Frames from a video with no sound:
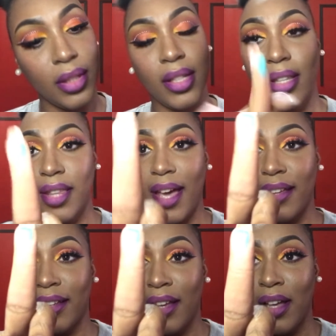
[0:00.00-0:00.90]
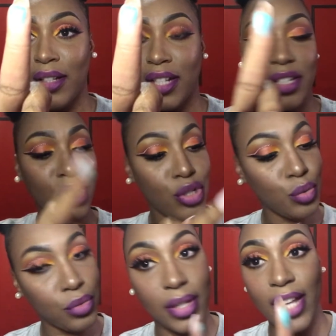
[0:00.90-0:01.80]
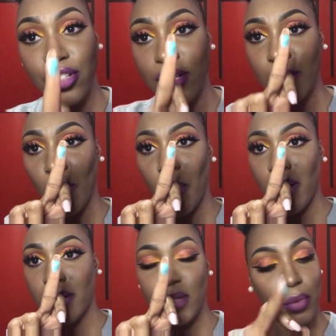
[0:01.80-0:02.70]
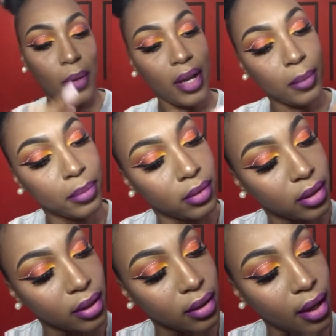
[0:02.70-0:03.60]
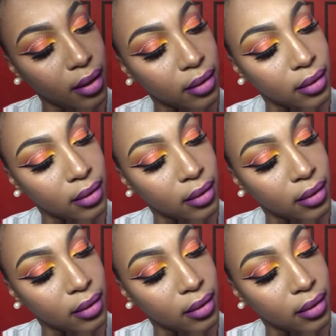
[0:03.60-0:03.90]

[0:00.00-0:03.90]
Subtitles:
Look at that. That's just one swipe. Look at that.